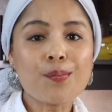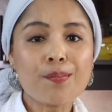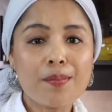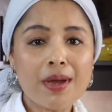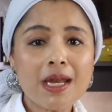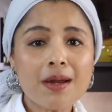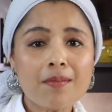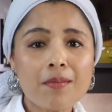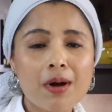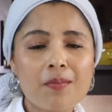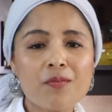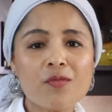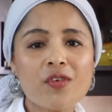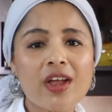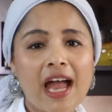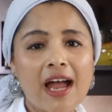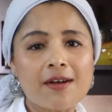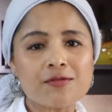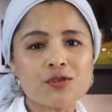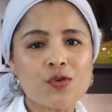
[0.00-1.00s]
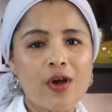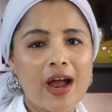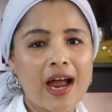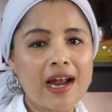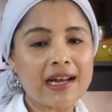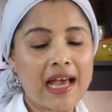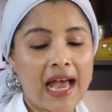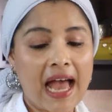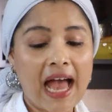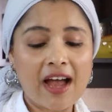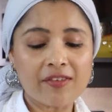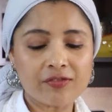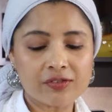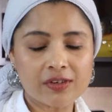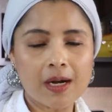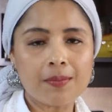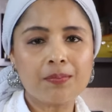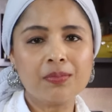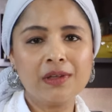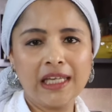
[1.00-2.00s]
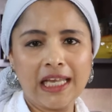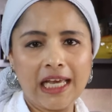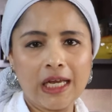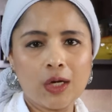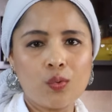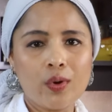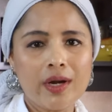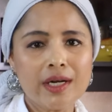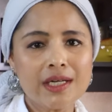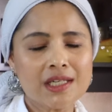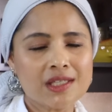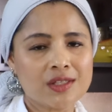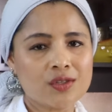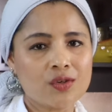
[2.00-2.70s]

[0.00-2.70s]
minimum we have to add half cup liquid.